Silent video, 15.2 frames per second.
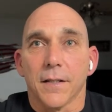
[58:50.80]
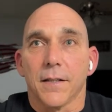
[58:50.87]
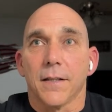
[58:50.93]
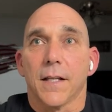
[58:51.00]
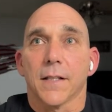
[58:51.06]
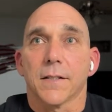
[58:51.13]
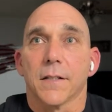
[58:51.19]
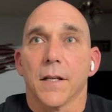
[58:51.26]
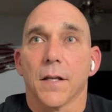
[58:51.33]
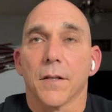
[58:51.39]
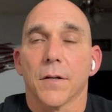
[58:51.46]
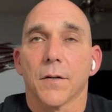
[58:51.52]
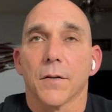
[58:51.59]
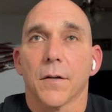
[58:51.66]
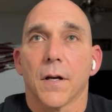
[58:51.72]
That's
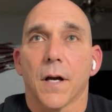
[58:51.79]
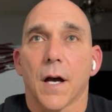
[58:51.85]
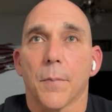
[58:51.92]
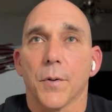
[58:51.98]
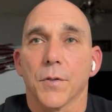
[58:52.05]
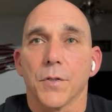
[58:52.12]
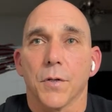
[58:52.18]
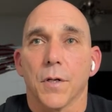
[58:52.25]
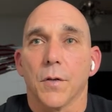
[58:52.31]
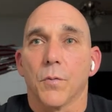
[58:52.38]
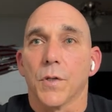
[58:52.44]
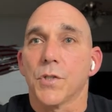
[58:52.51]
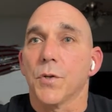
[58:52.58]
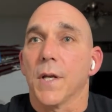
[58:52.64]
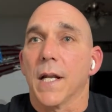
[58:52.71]
another opportunity
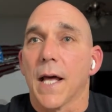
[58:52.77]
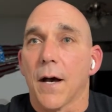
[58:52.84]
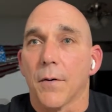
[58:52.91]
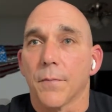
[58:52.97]
once you get out.